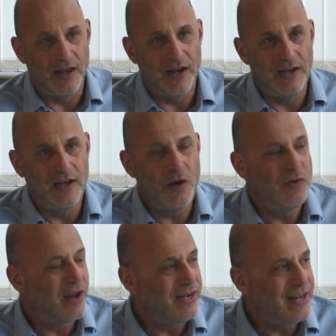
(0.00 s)
And
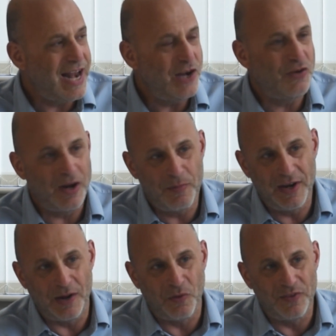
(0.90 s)
then you're trying to
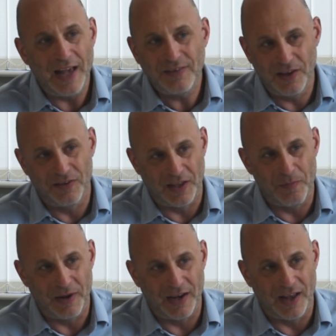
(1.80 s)
predict what next year is going to
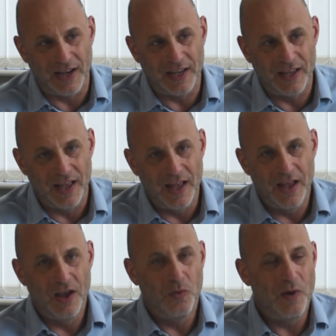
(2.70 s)
be like.
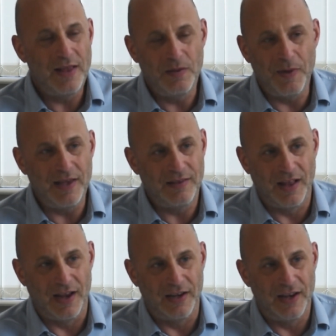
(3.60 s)
Where's your
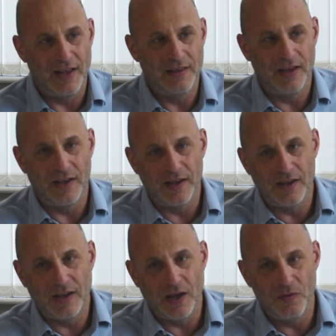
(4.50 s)
baseline? Is it
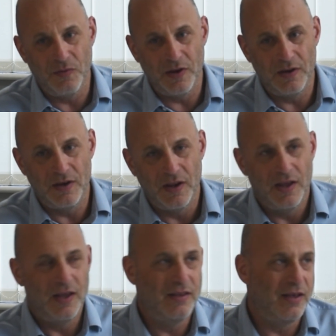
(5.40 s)
COVID?
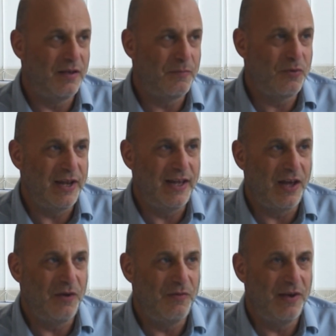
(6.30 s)
Is it
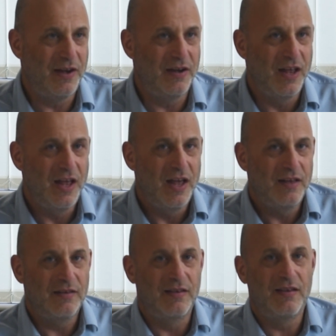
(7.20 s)
pre-COVID?
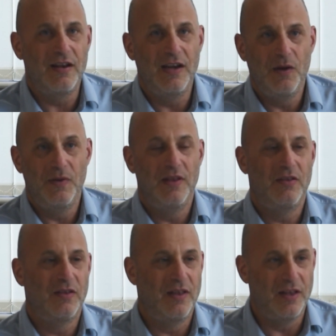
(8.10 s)
So suddenly you're in
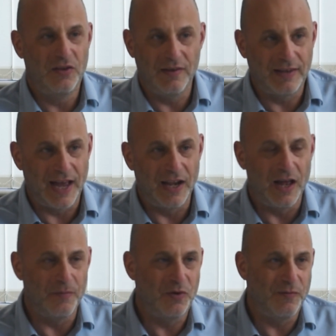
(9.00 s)
this, do you scale
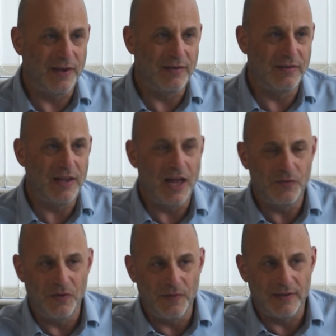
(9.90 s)
up? Do you invest in
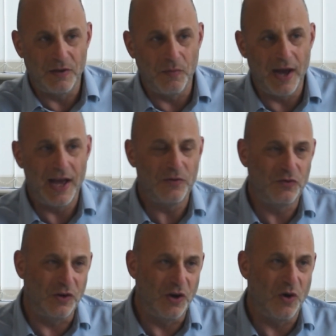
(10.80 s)
staff? Do you invest in warehouse?
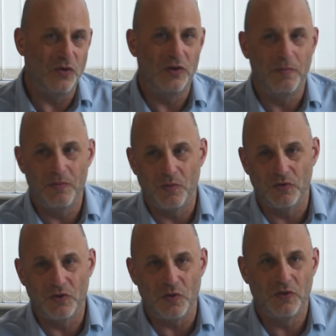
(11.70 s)
Do you not? What
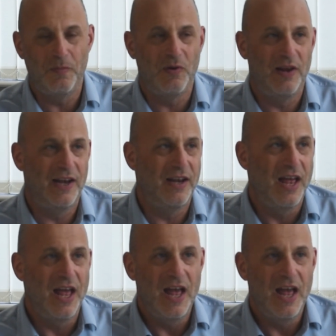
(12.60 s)
stock do you pull in?